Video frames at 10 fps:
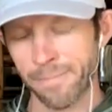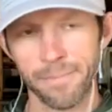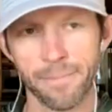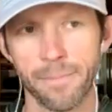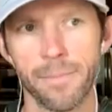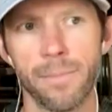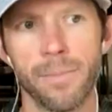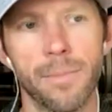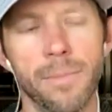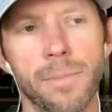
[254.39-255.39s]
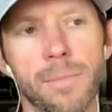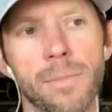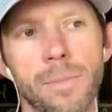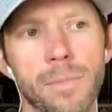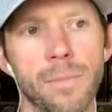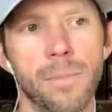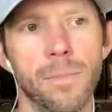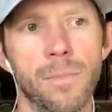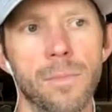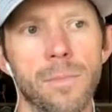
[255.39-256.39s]

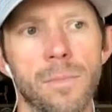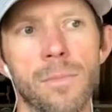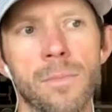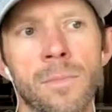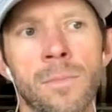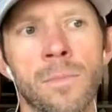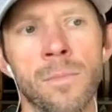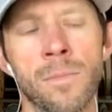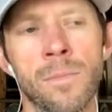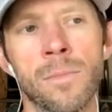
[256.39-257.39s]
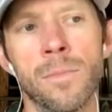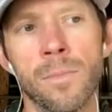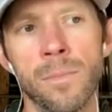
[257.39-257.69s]
No words are spoken by the person on screen.